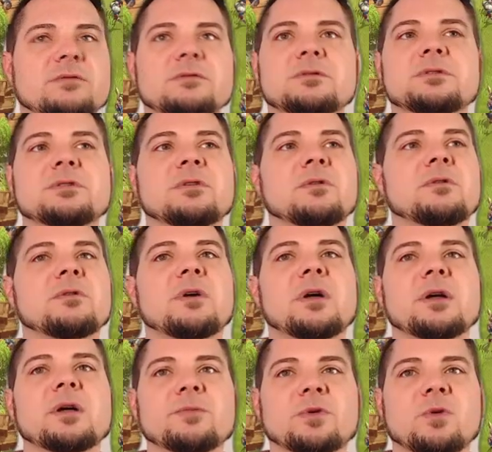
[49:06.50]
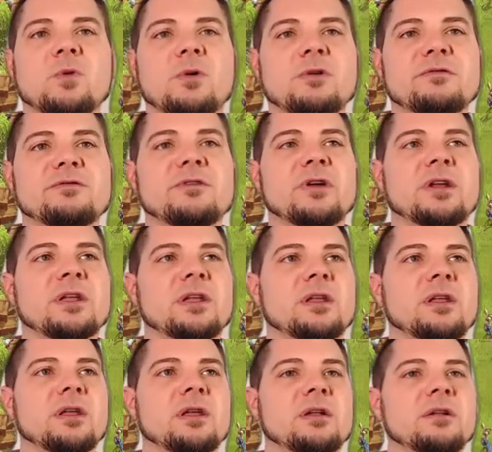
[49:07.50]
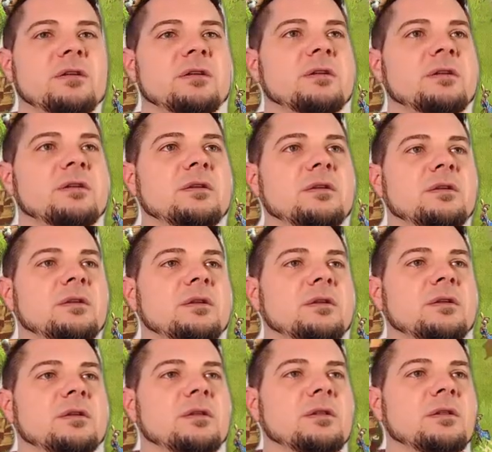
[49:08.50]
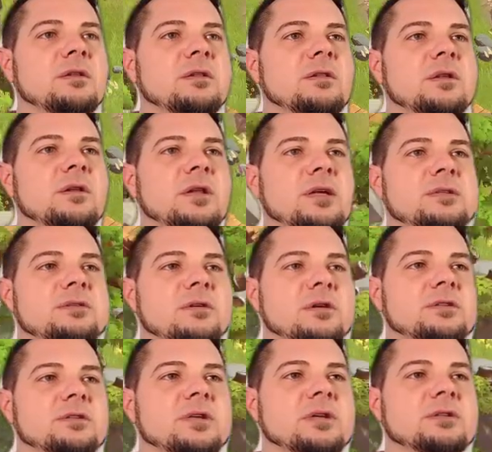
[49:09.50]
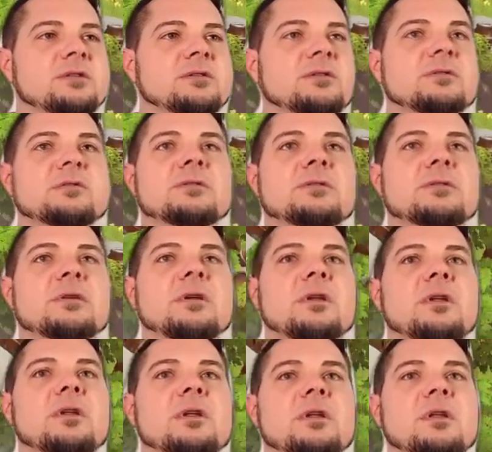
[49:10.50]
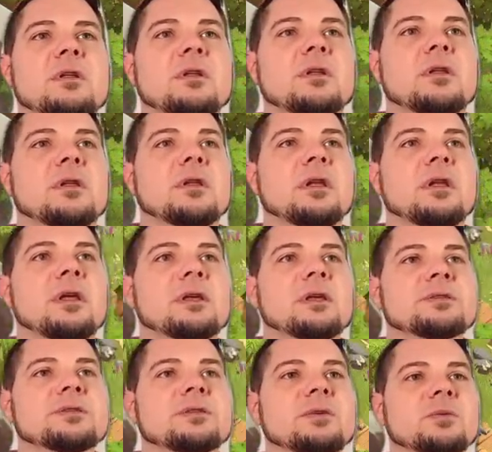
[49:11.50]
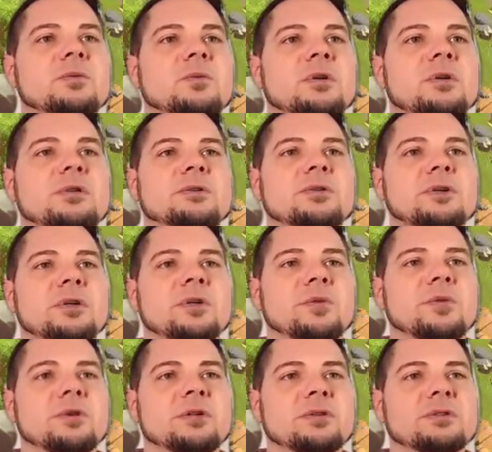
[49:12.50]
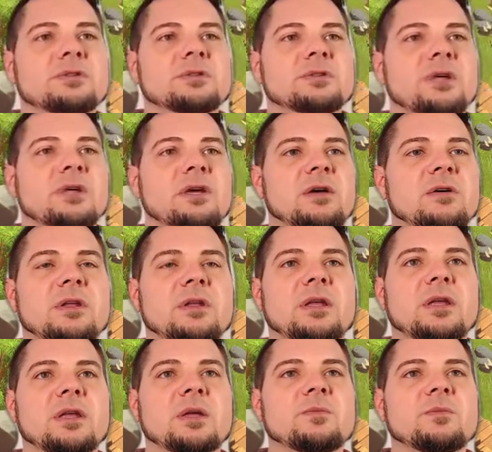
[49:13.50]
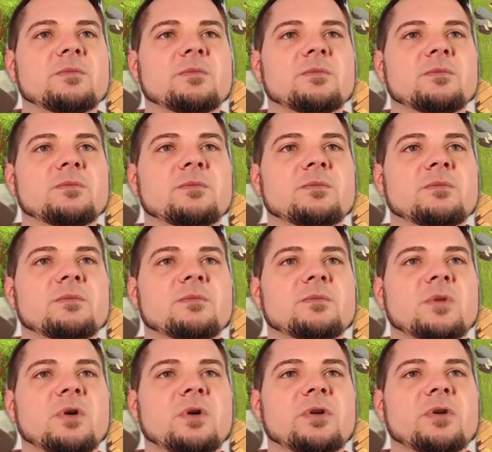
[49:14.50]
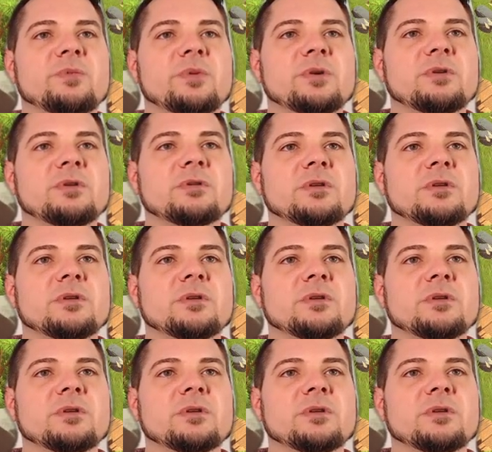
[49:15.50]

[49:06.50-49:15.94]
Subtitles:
So I'm qualified to get the next architecture. Okay, so what else do I need to build? Scout camp. Already built.